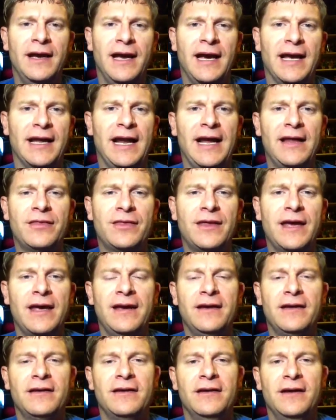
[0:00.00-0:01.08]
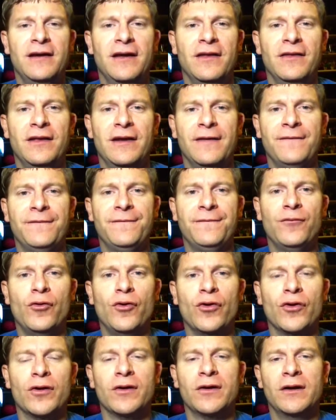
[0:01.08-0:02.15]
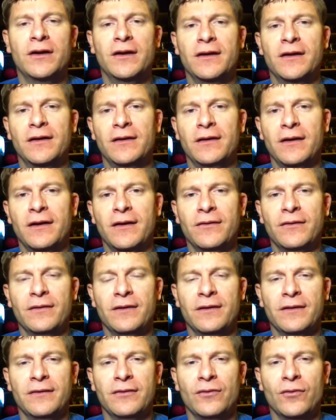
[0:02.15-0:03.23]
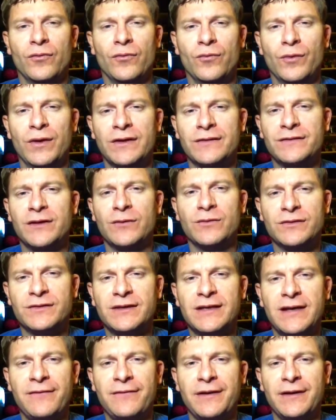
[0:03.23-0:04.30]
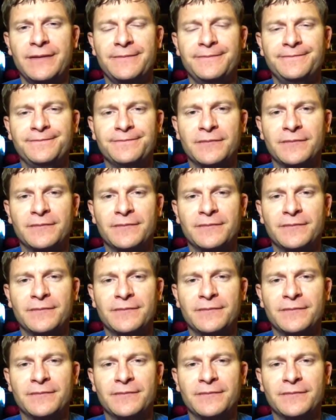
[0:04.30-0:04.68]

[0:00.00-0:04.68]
And I think that for uh, uh, the risk that was given,